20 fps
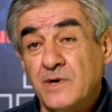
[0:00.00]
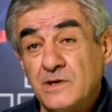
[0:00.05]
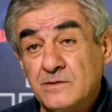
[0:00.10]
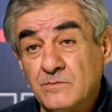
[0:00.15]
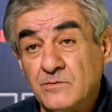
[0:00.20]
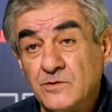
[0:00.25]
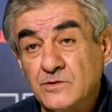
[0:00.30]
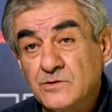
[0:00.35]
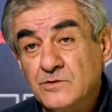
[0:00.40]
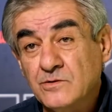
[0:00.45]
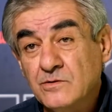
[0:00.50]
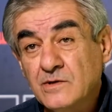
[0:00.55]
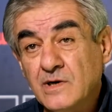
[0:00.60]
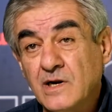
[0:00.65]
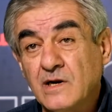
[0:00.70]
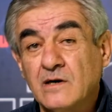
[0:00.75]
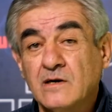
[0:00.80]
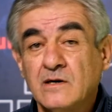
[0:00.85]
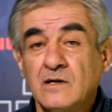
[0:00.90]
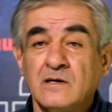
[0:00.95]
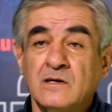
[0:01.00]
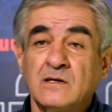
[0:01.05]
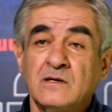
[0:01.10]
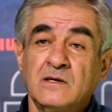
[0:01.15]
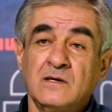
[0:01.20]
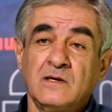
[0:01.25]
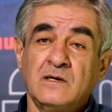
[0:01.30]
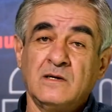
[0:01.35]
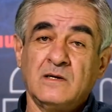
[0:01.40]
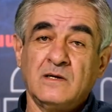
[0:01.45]
It's the story
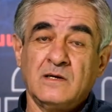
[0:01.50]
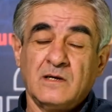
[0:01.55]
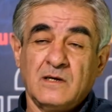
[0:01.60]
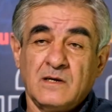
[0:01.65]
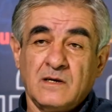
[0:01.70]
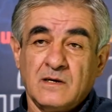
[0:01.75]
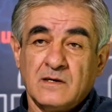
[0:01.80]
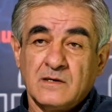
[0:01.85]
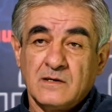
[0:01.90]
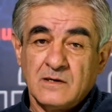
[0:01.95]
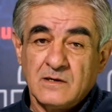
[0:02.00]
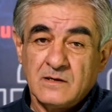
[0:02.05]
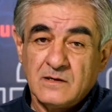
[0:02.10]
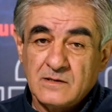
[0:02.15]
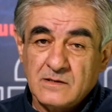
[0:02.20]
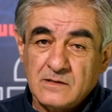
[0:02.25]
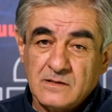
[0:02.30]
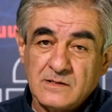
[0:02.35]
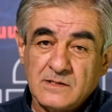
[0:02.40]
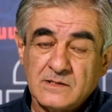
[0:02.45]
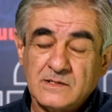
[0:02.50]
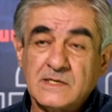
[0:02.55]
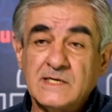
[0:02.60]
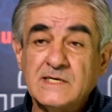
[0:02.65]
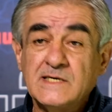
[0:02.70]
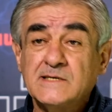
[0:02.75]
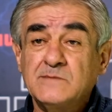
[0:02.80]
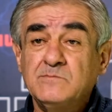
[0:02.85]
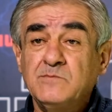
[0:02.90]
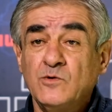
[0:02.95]
of that very cell that
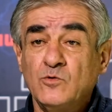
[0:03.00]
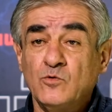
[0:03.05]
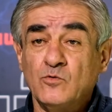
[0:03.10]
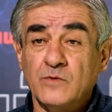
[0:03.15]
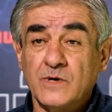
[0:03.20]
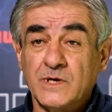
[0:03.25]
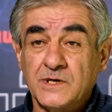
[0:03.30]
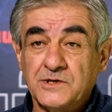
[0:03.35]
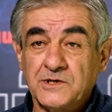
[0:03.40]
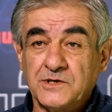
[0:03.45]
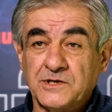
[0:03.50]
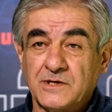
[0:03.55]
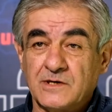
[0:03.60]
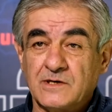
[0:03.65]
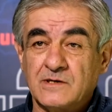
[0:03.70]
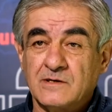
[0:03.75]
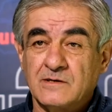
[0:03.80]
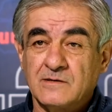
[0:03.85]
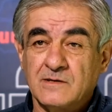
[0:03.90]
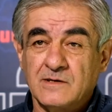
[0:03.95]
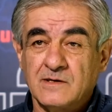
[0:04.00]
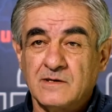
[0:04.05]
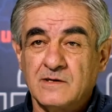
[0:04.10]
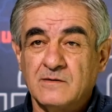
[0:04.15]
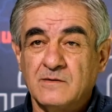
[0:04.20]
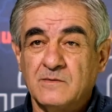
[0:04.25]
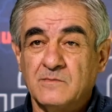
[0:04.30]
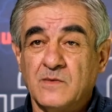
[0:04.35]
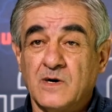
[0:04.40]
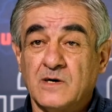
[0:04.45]
turns out to be the
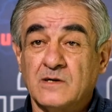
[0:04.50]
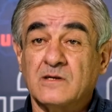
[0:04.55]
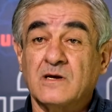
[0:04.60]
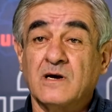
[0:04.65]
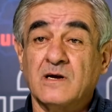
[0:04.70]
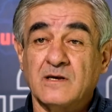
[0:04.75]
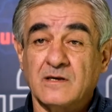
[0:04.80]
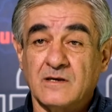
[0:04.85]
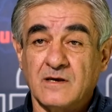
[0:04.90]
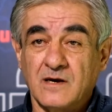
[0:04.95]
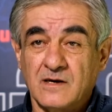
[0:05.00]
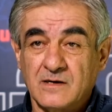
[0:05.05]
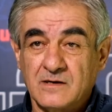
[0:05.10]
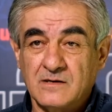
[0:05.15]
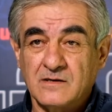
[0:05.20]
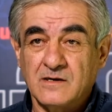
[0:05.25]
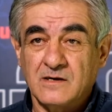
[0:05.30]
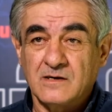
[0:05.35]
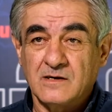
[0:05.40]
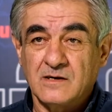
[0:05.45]
start and the end of